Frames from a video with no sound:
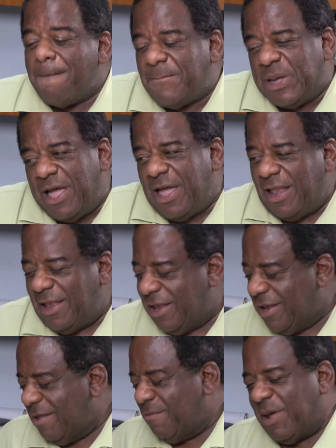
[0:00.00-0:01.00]

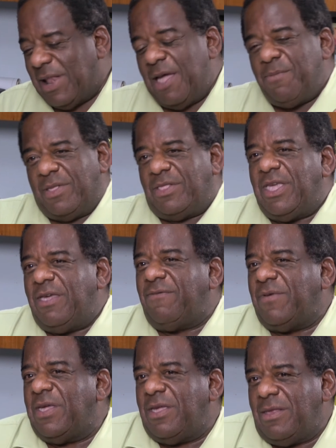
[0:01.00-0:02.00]
but I
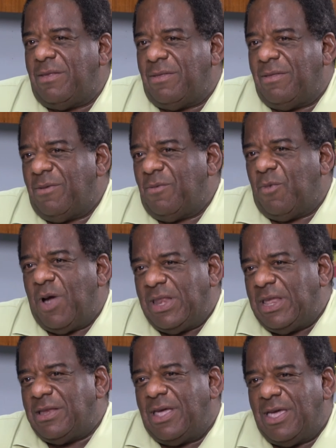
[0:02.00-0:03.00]
believe in what
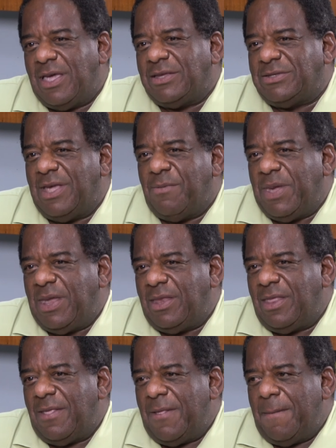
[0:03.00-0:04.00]
he does. I
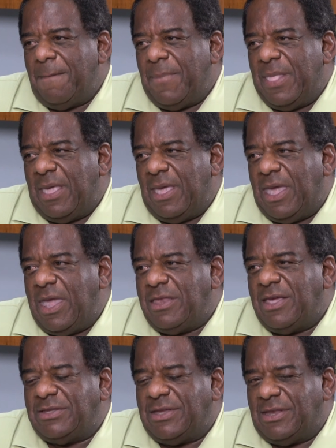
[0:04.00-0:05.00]
mean, he
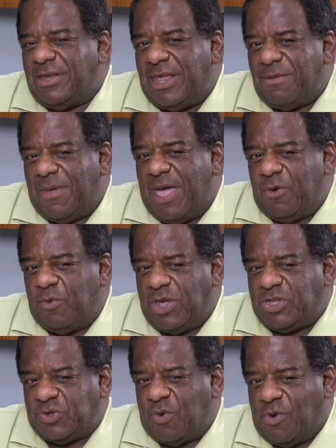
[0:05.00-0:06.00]
doesn't need my
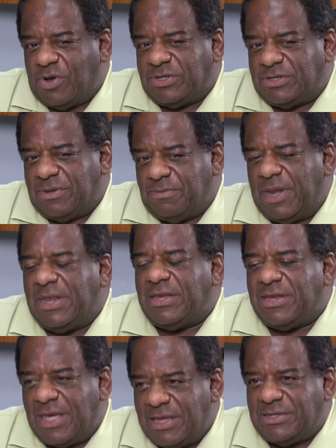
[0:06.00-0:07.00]
resource, but he
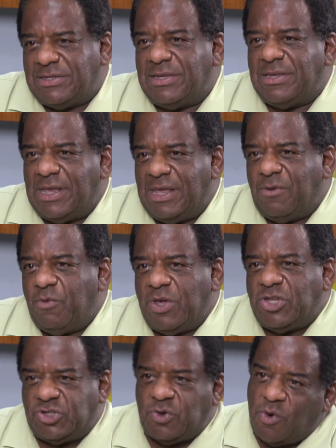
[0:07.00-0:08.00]
does need
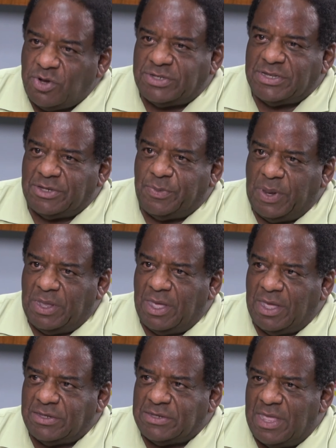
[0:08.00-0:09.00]
resources
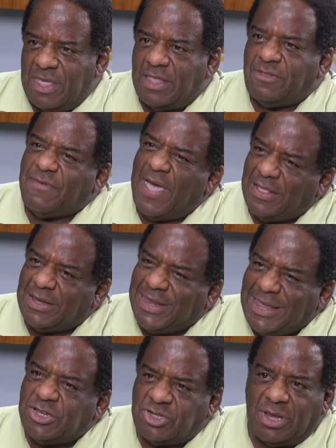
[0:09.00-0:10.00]
because it's
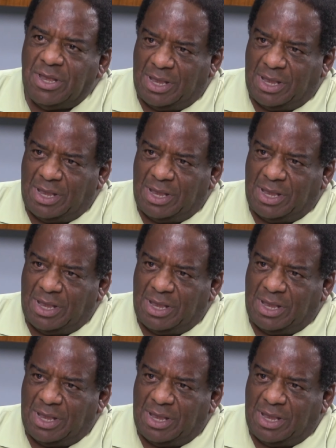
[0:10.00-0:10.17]
validation.